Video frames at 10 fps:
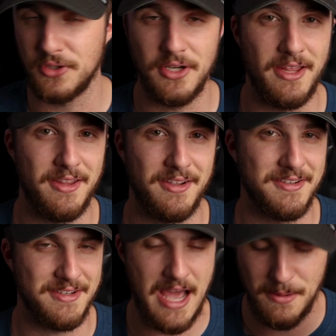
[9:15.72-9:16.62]
which I think
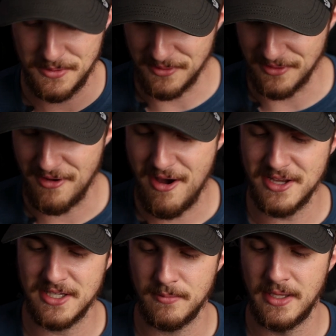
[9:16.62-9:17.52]
is absolutely
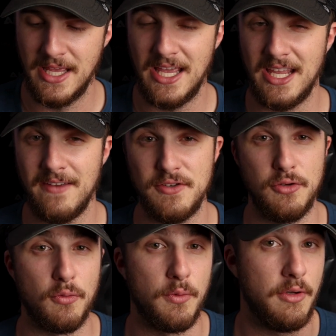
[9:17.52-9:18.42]
awesome and gives
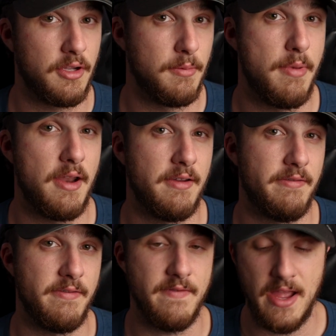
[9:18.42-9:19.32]
you a real
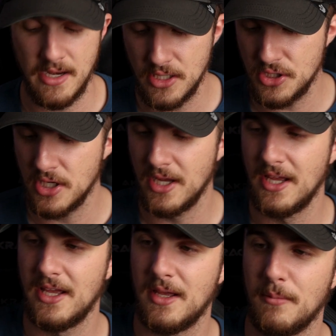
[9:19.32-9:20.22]
competitive advantage.
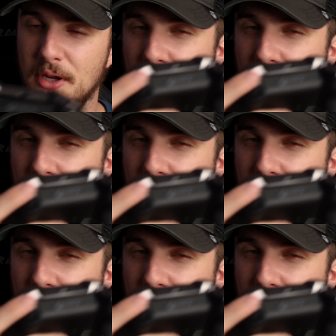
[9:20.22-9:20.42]
But